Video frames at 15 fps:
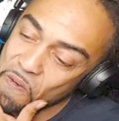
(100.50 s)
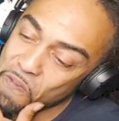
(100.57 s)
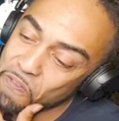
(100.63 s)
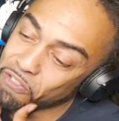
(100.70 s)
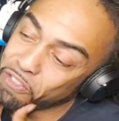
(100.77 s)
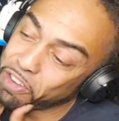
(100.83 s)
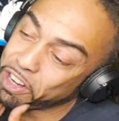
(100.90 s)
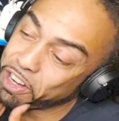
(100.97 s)

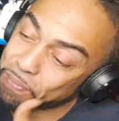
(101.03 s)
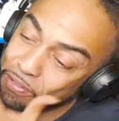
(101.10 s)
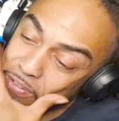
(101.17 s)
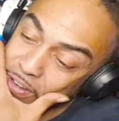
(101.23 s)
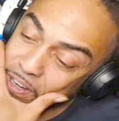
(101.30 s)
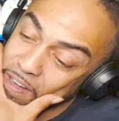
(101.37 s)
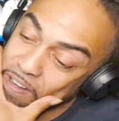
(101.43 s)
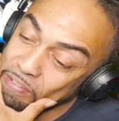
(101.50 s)
Freedom of
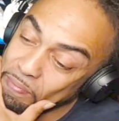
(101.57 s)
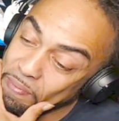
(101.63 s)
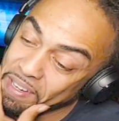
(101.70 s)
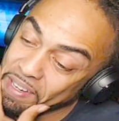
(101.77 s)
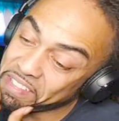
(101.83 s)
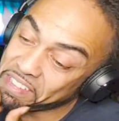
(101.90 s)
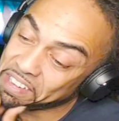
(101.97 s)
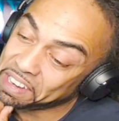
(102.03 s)
fucking
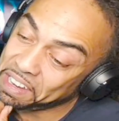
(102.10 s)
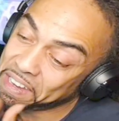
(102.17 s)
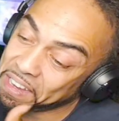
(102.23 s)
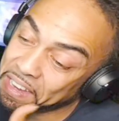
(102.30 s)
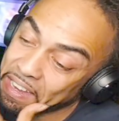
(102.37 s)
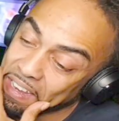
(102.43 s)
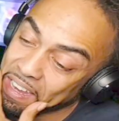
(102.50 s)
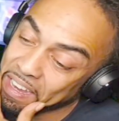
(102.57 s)
speech, yeah?
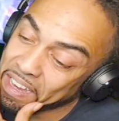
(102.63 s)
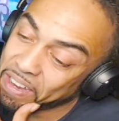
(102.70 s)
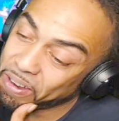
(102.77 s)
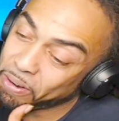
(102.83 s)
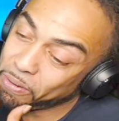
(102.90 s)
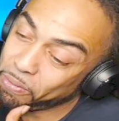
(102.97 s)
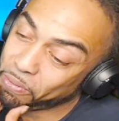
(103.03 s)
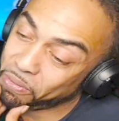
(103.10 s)

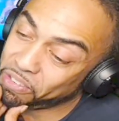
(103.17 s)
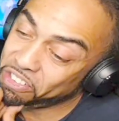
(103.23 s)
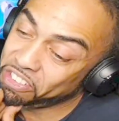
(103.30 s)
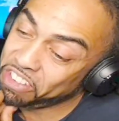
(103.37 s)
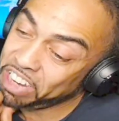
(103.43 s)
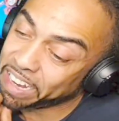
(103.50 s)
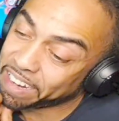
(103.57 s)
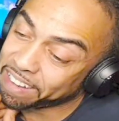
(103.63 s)
Oh,
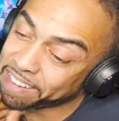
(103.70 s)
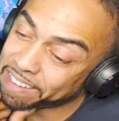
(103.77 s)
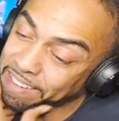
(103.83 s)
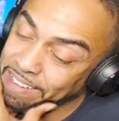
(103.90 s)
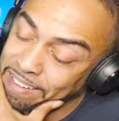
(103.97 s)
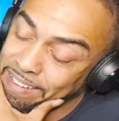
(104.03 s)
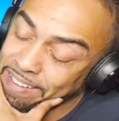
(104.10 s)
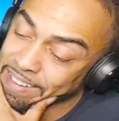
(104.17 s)
shit.
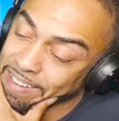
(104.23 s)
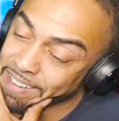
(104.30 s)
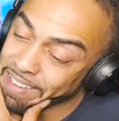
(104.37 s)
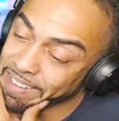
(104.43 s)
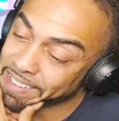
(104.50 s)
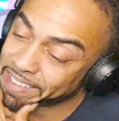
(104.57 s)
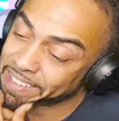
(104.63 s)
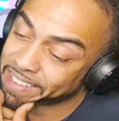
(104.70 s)

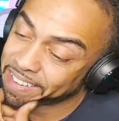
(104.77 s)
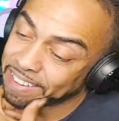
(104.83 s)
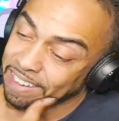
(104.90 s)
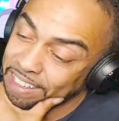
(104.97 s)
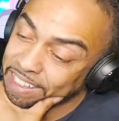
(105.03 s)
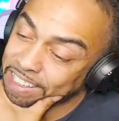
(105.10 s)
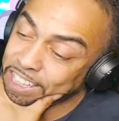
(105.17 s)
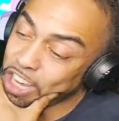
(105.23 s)

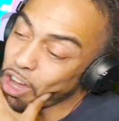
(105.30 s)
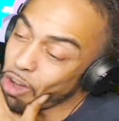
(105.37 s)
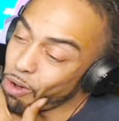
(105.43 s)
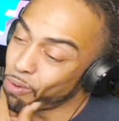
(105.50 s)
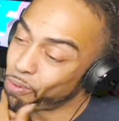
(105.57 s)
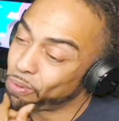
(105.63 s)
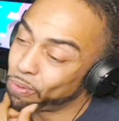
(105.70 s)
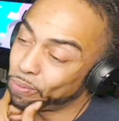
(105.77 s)
Yo,
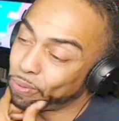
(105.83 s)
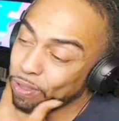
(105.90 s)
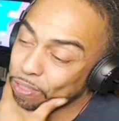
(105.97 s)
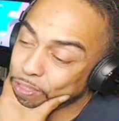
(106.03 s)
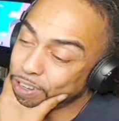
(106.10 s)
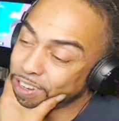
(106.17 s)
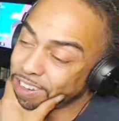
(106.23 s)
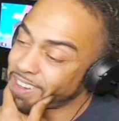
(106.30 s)
what
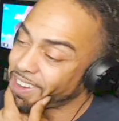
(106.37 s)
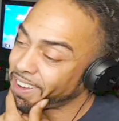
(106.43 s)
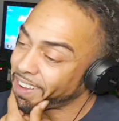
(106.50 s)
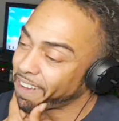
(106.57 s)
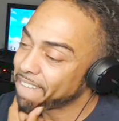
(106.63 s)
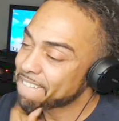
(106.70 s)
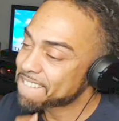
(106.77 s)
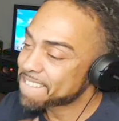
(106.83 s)
the?
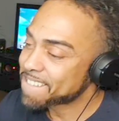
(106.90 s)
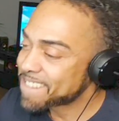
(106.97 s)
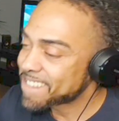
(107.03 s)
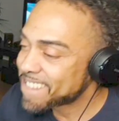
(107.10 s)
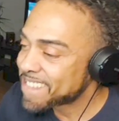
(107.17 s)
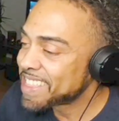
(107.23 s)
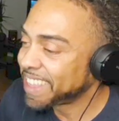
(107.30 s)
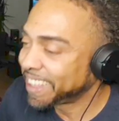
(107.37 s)

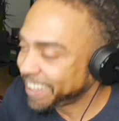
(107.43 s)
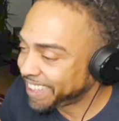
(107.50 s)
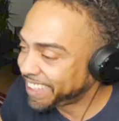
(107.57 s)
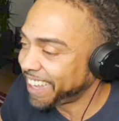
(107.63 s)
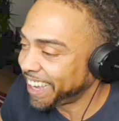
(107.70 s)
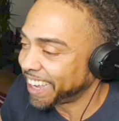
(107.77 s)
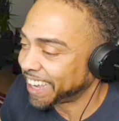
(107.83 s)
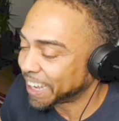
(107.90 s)
Yeah.